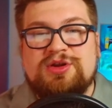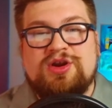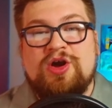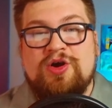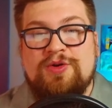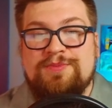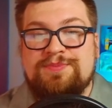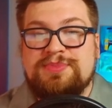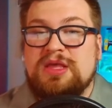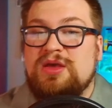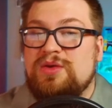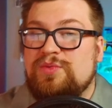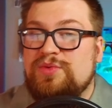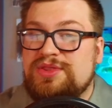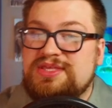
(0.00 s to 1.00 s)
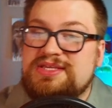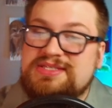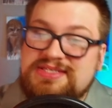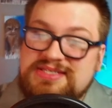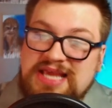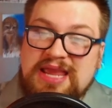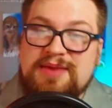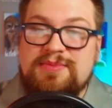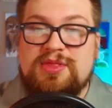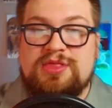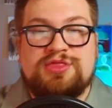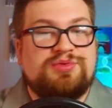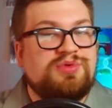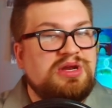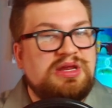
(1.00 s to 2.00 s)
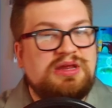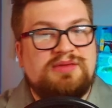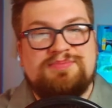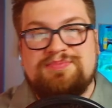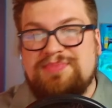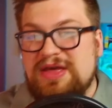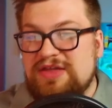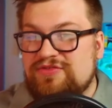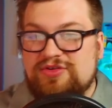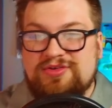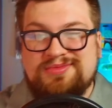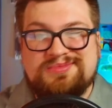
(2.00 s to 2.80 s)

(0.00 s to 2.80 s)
home with the same 3-bedroom,